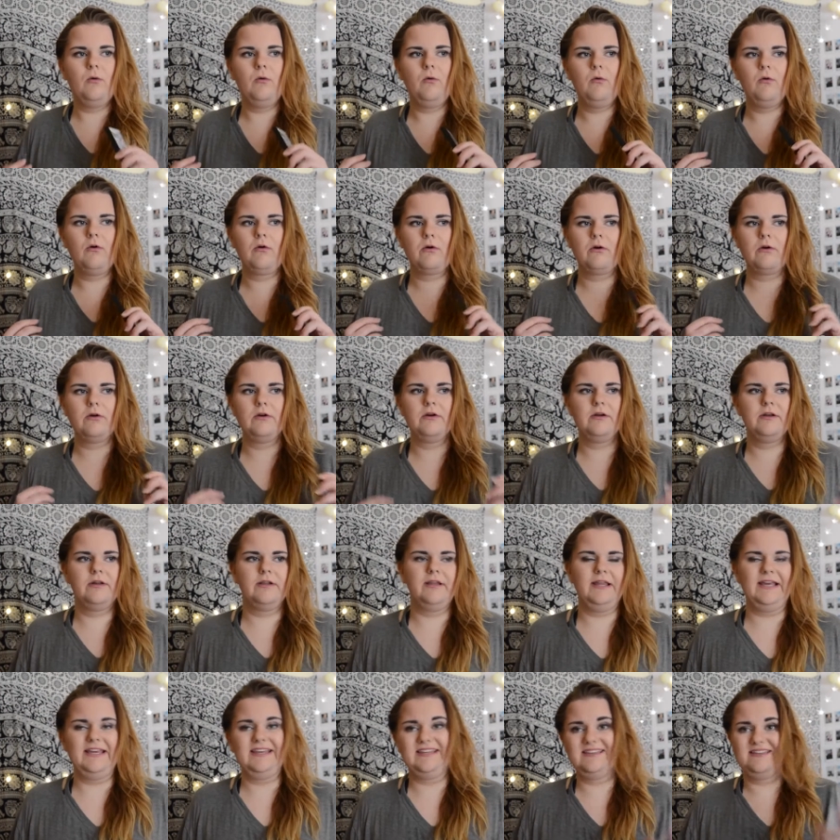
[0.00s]
or
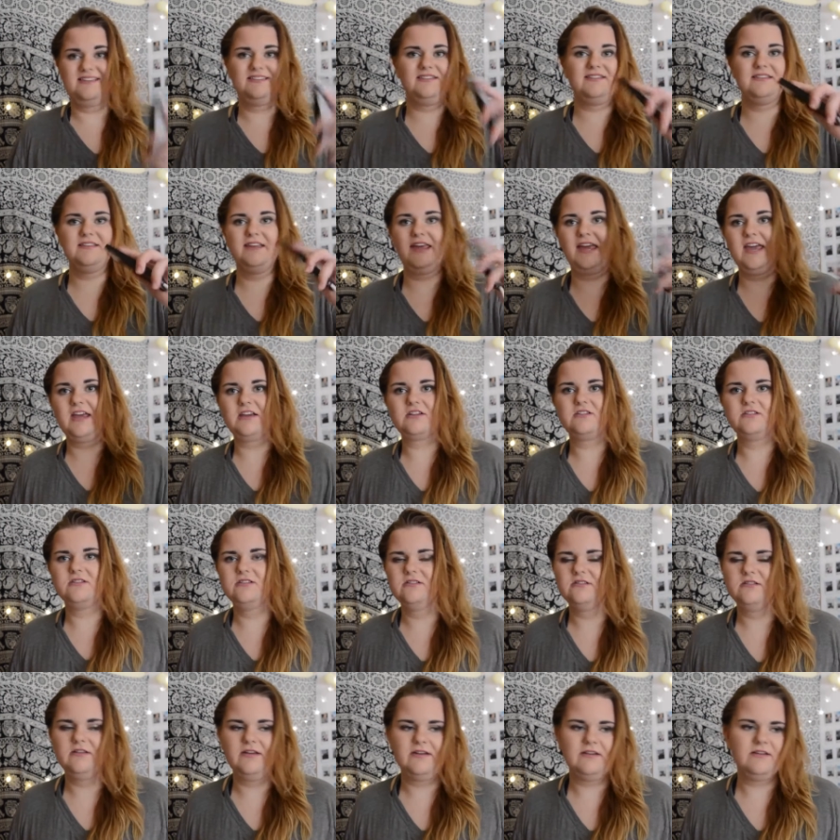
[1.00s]
like
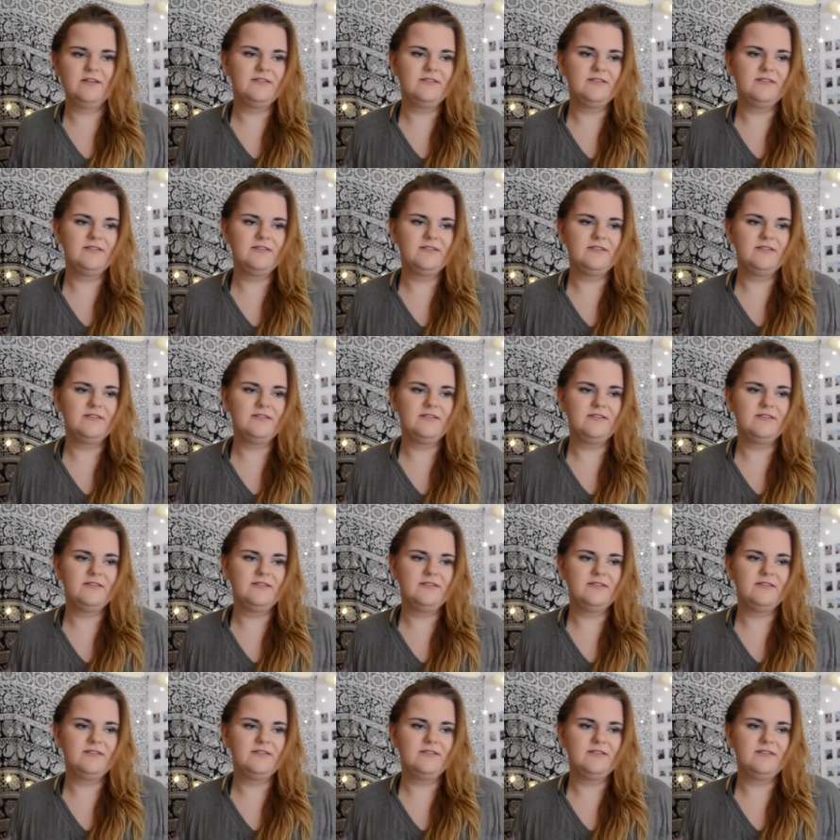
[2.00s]
actually